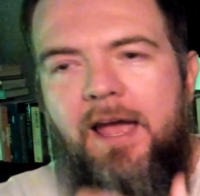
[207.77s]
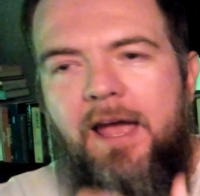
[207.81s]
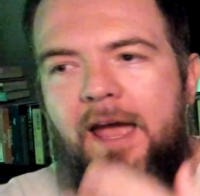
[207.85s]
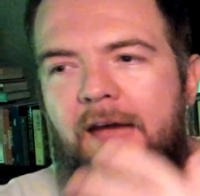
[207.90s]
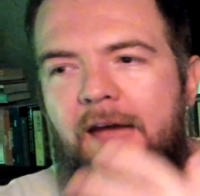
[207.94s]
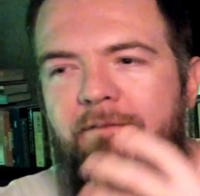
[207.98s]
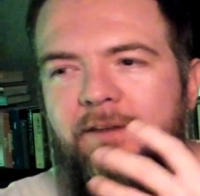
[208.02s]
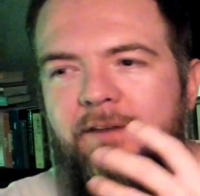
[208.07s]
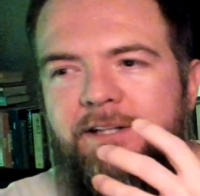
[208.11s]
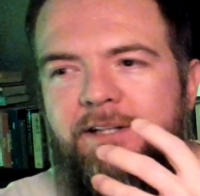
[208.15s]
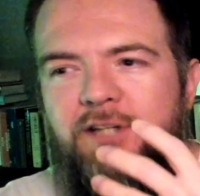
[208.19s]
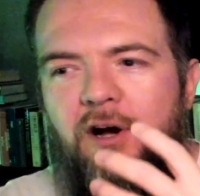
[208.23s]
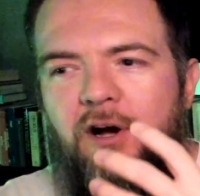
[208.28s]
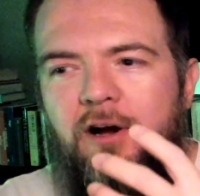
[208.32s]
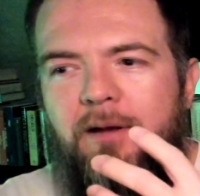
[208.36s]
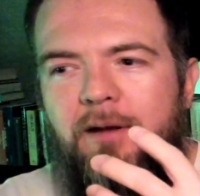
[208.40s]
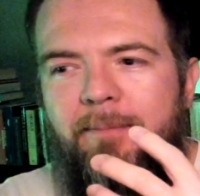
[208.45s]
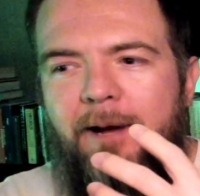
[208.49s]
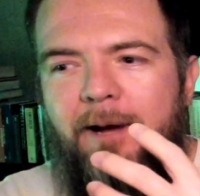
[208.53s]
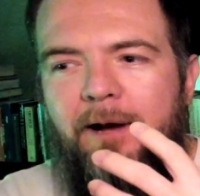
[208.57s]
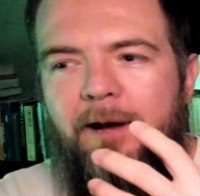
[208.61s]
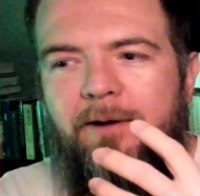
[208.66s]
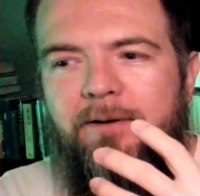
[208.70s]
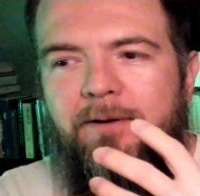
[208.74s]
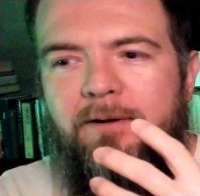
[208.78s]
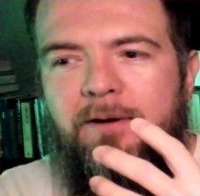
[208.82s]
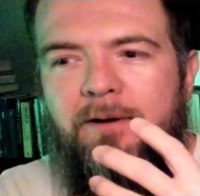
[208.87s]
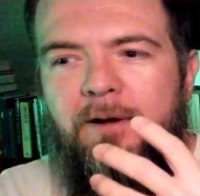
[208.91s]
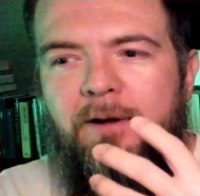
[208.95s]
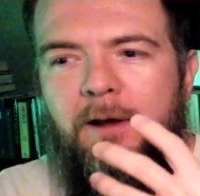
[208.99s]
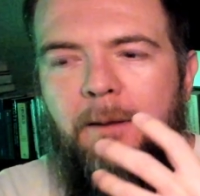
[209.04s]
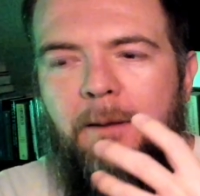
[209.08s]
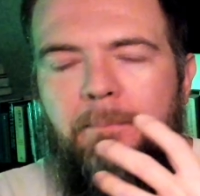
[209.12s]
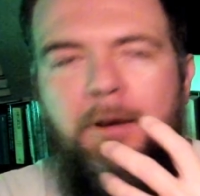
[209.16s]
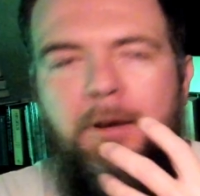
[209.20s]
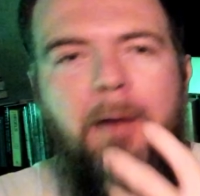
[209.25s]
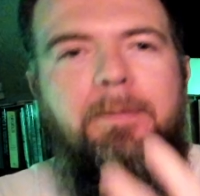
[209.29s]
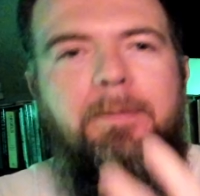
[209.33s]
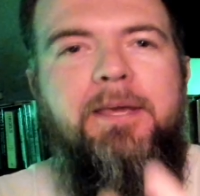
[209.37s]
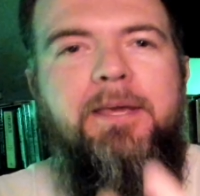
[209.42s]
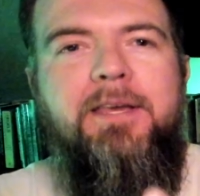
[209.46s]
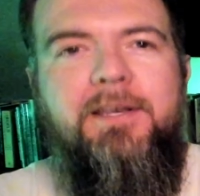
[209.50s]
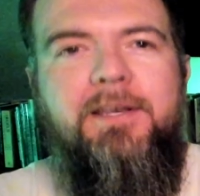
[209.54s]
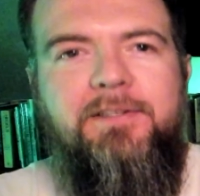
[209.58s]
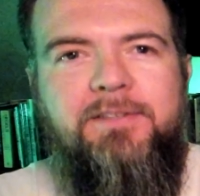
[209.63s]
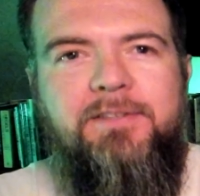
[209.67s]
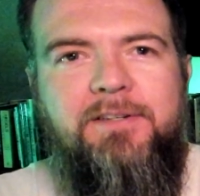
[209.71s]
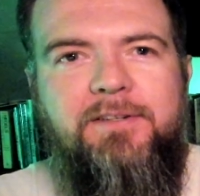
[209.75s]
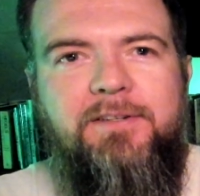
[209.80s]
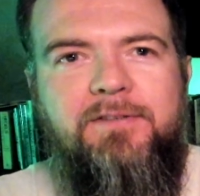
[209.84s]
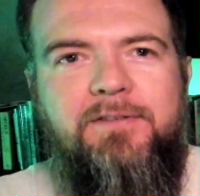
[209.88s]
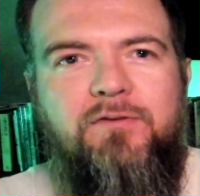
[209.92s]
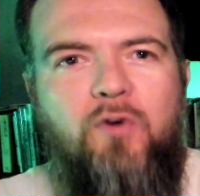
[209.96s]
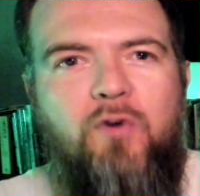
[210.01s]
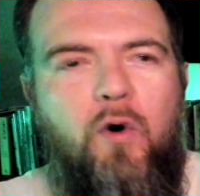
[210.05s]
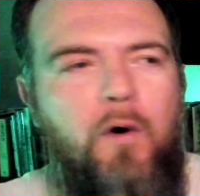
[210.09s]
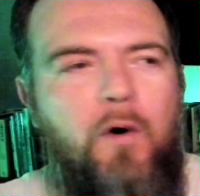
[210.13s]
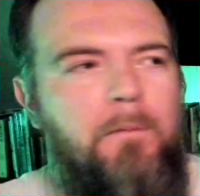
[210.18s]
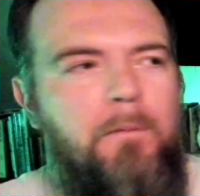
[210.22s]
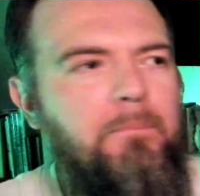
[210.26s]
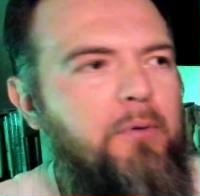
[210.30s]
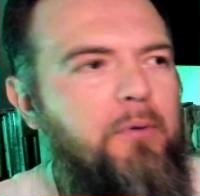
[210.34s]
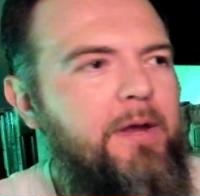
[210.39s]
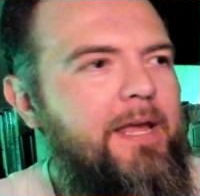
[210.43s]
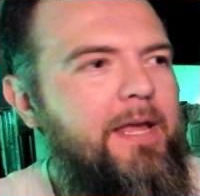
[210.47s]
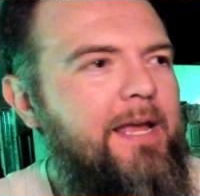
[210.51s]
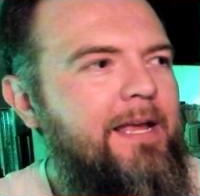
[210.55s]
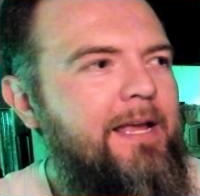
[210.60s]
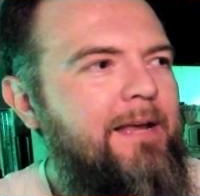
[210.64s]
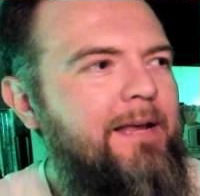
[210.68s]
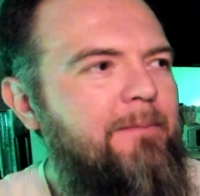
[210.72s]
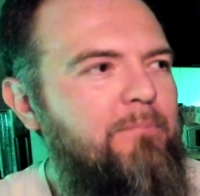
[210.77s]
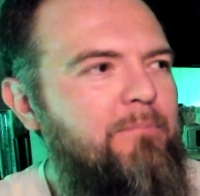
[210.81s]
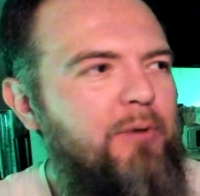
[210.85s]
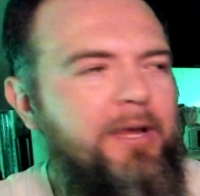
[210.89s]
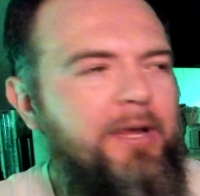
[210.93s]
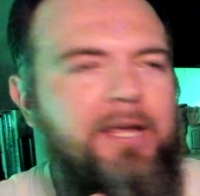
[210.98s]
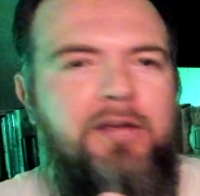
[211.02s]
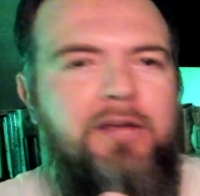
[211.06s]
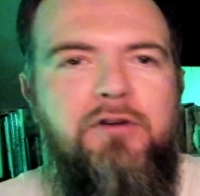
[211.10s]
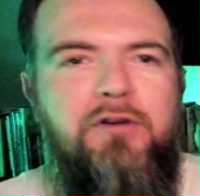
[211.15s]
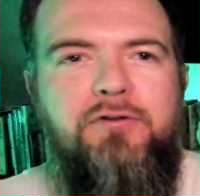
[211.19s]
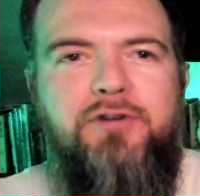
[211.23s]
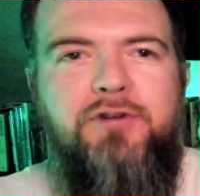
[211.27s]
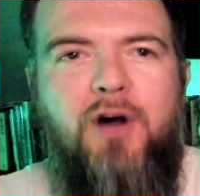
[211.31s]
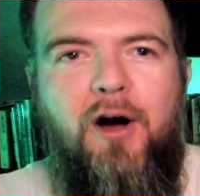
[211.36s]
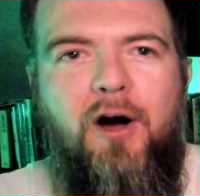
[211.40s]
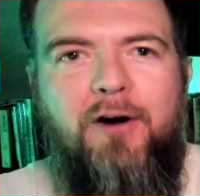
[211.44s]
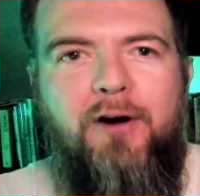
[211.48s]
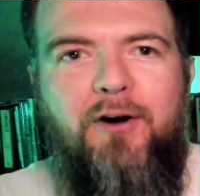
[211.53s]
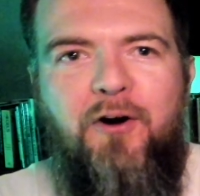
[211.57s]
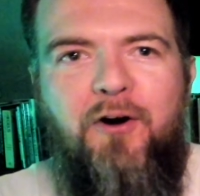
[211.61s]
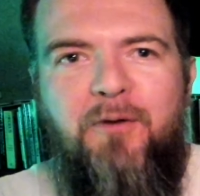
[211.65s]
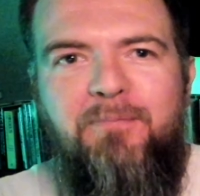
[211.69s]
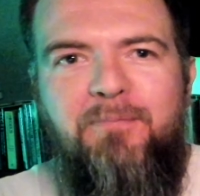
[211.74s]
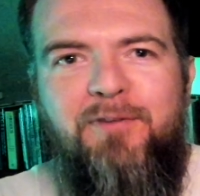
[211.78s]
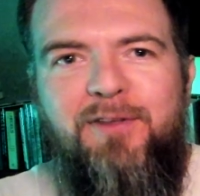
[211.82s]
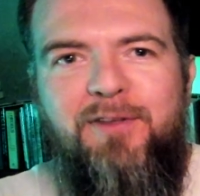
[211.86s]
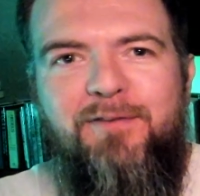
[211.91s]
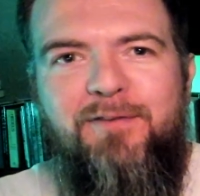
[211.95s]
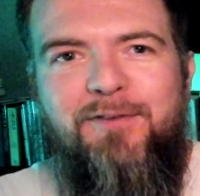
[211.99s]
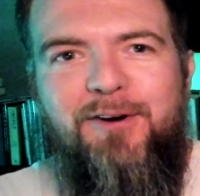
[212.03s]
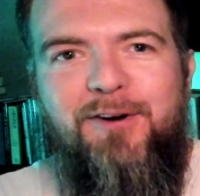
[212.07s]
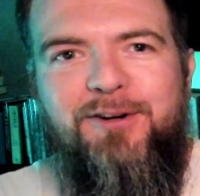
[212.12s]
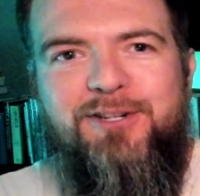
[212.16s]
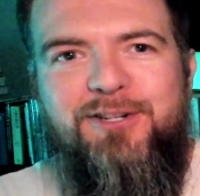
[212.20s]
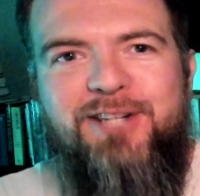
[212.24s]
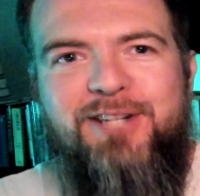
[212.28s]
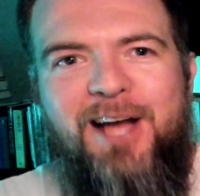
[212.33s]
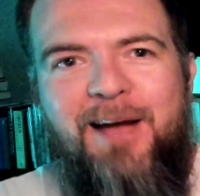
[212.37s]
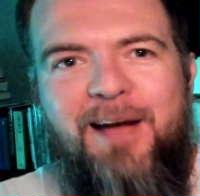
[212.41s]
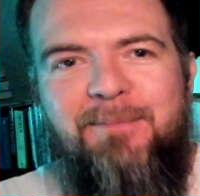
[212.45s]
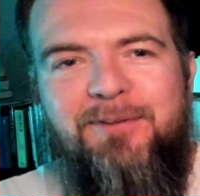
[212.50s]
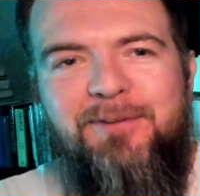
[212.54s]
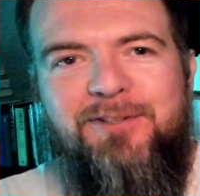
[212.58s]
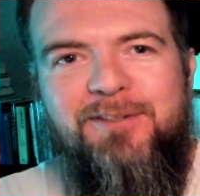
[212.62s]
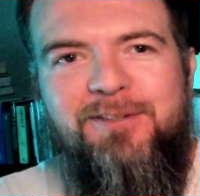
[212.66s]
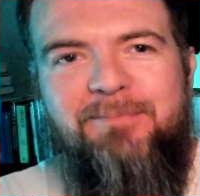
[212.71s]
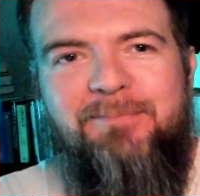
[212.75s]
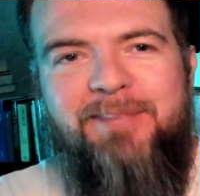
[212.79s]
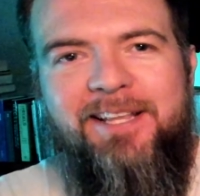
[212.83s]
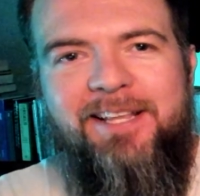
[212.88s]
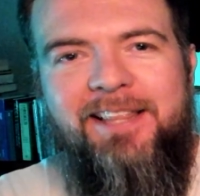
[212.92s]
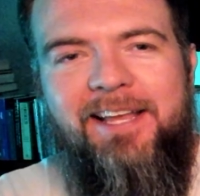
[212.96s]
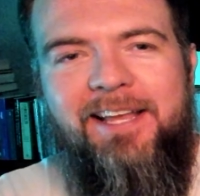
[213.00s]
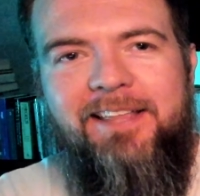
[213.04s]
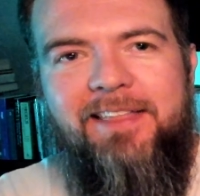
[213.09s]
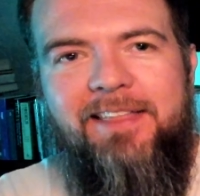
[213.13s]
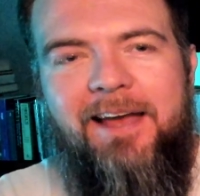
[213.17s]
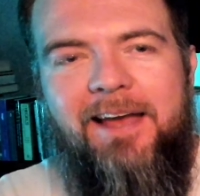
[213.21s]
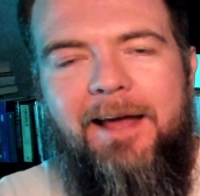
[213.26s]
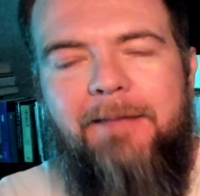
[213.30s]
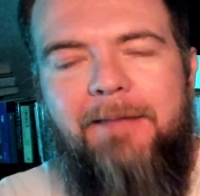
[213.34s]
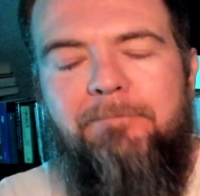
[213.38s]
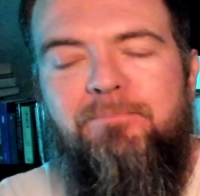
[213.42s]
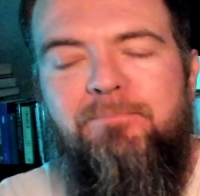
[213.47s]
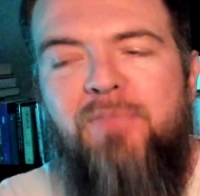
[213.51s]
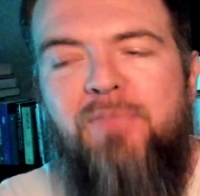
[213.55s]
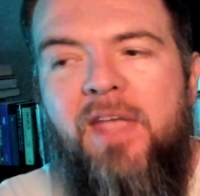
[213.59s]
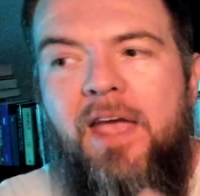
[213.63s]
If I talk about puppy kisses or bringing your dog home for the first time or something like that,